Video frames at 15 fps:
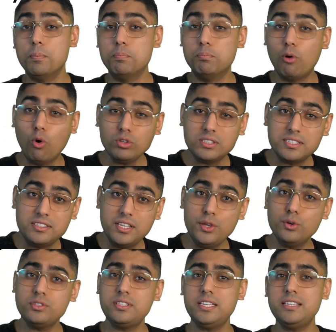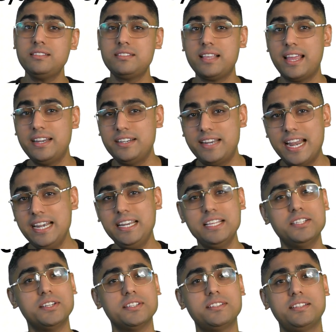Both COCs and
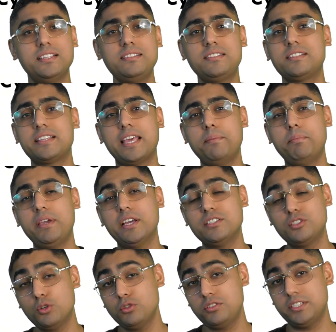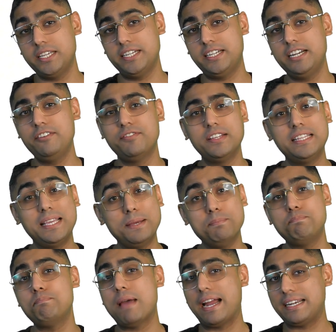dentigerous cysts can be associated with
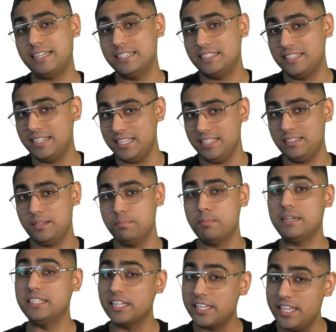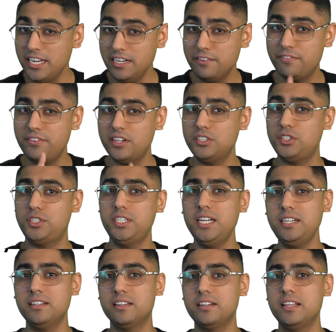impacted teeth, but the key
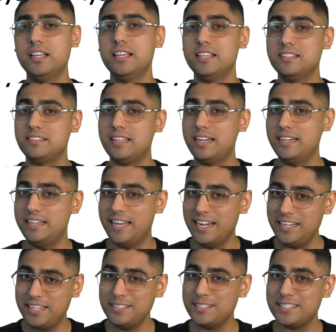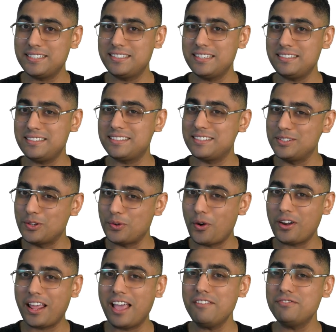differentiator is that dentigerous cysts do
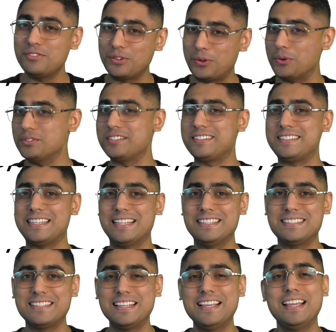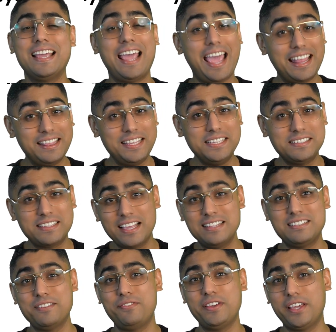not have ghost cells and these
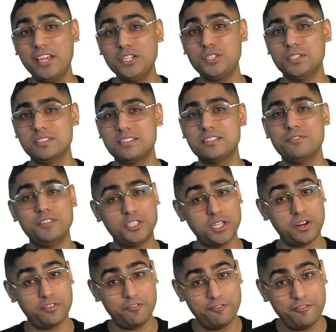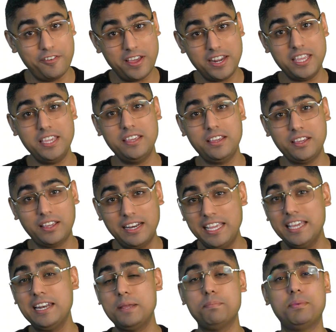calcifications, which are very
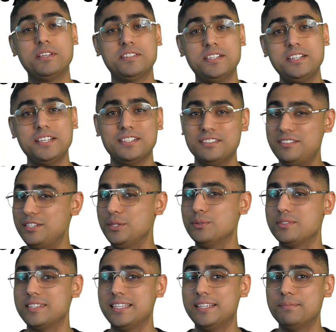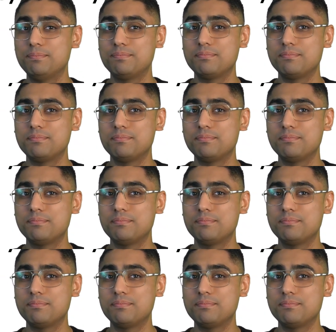clearly present in COC.